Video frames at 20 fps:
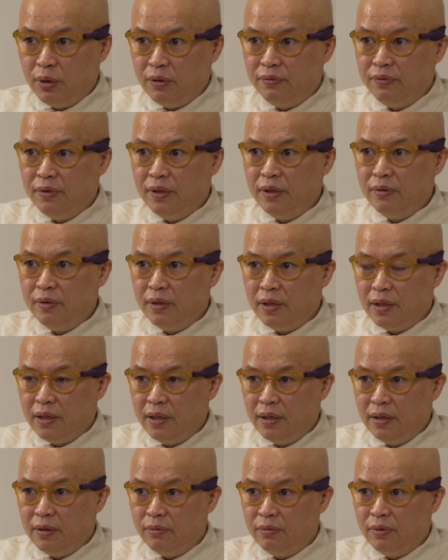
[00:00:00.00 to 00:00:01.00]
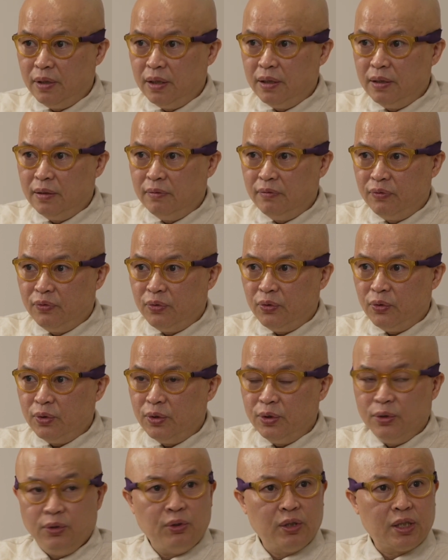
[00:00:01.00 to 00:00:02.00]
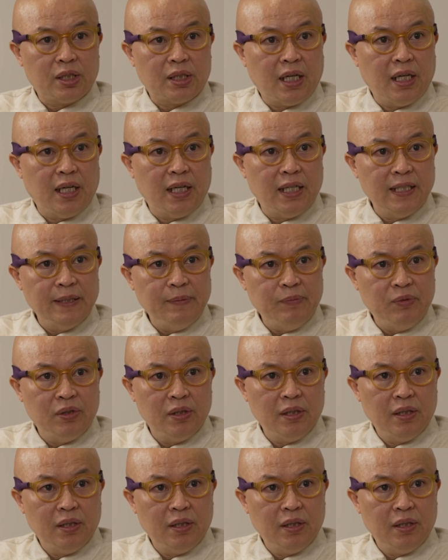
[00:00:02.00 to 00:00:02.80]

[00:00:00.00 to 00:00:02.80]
review that he written for New York Times.